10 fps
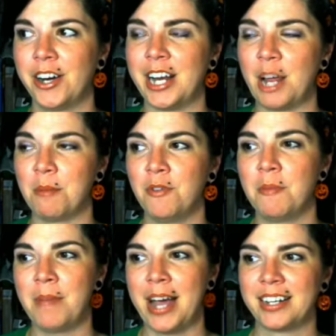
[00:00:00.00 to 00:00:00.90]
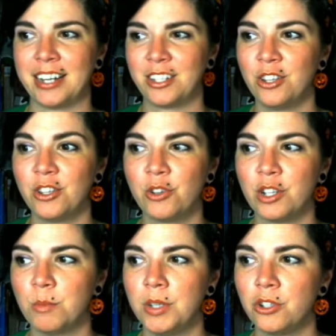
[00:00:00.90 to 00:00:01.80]
and I move it back next to the
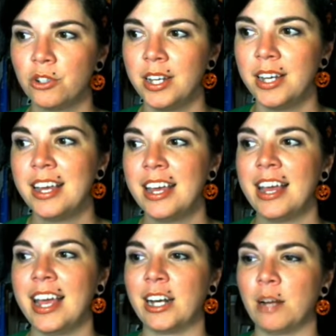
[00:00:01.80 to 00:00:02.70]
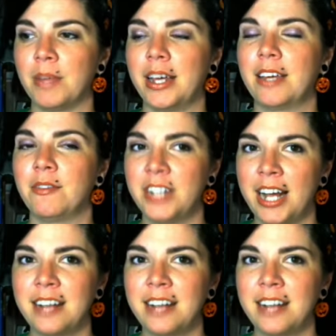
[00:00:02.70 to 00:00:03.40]
Christmas tree. And I'm like, if Jack's